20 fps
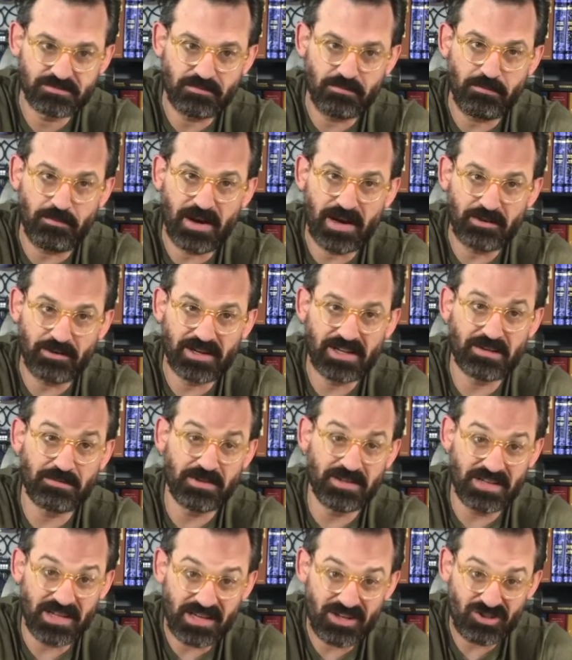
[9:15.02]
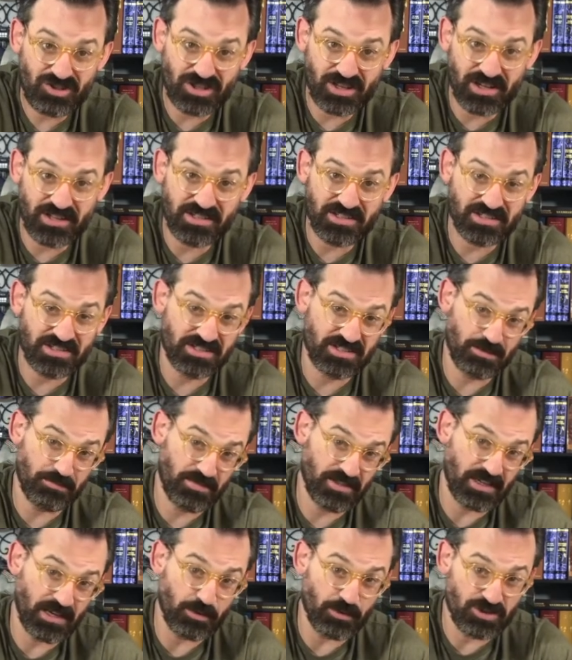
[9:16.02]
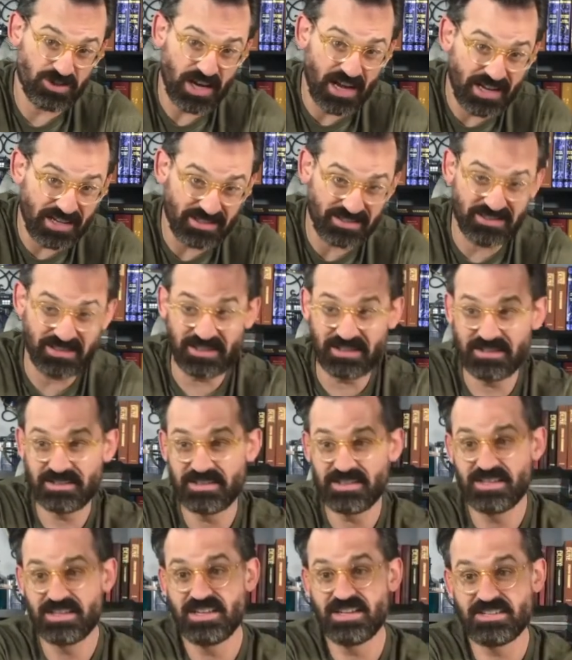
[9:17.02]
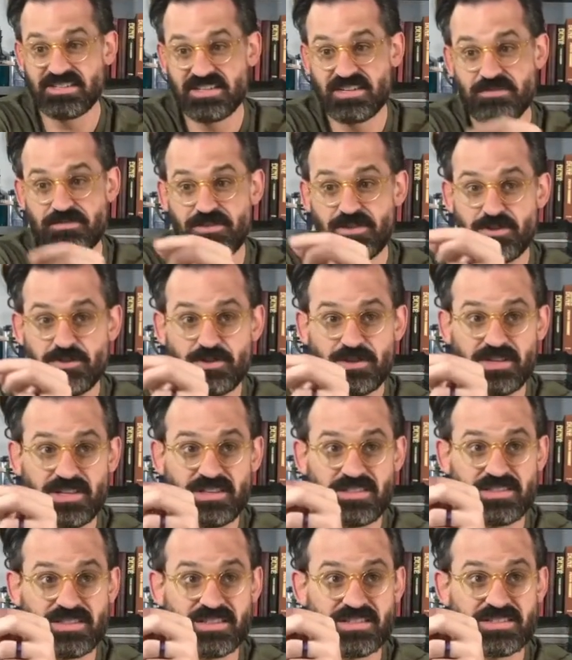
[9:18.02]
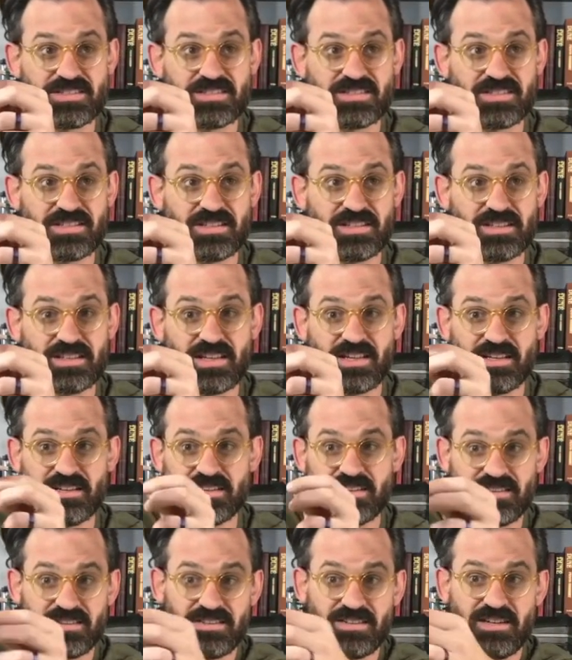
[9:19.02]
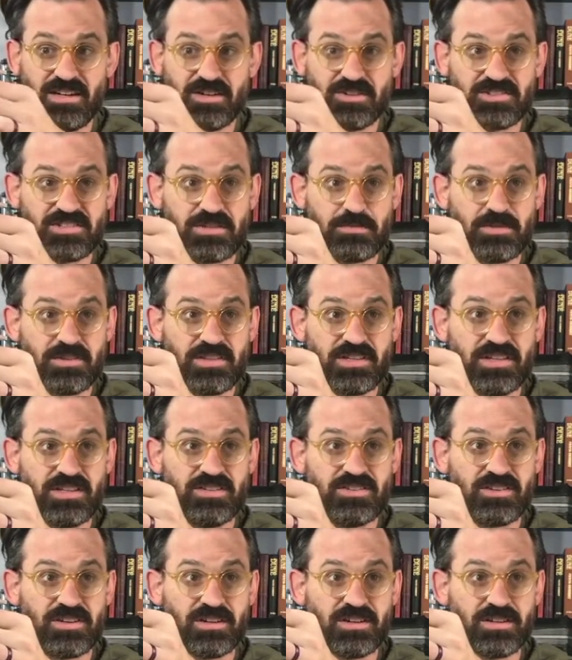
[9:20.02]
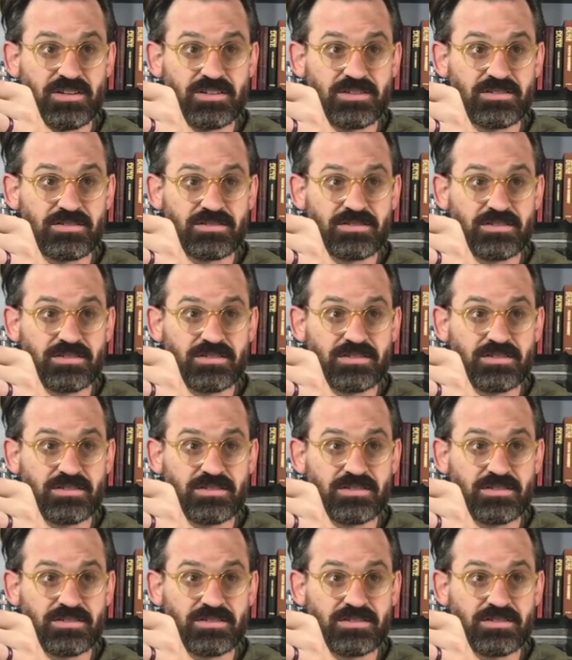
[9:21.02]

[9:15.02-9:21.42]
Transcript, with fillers: my recommendation, and this is something I wish I had done, is if you get this thing and, you know, some of these are